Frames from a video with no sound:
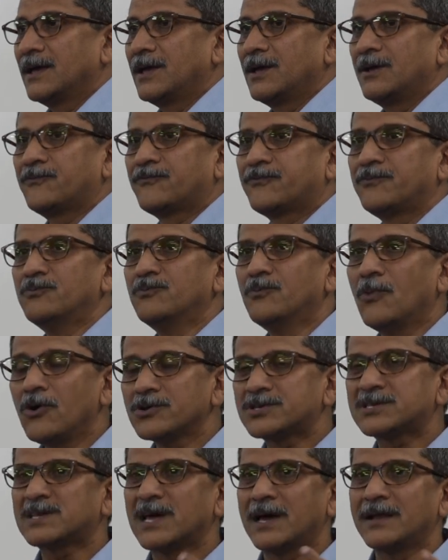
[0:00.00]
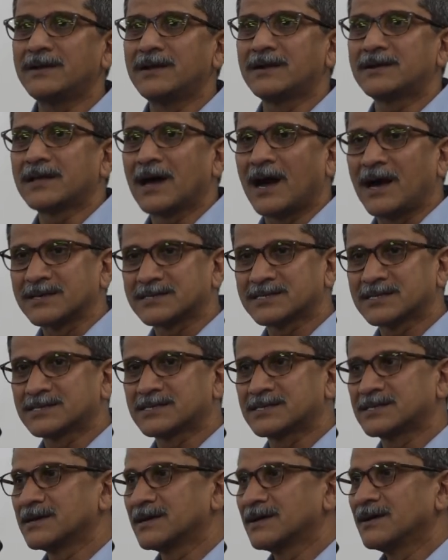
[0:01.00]
If most standard
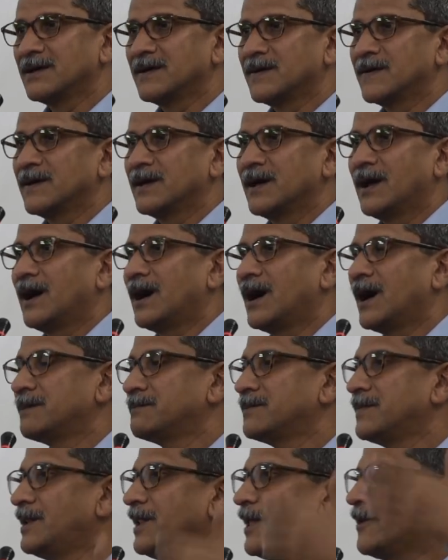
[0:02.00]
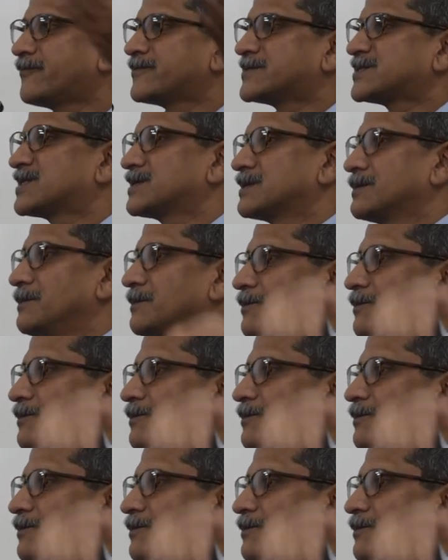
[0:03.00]
tasks, um, lifts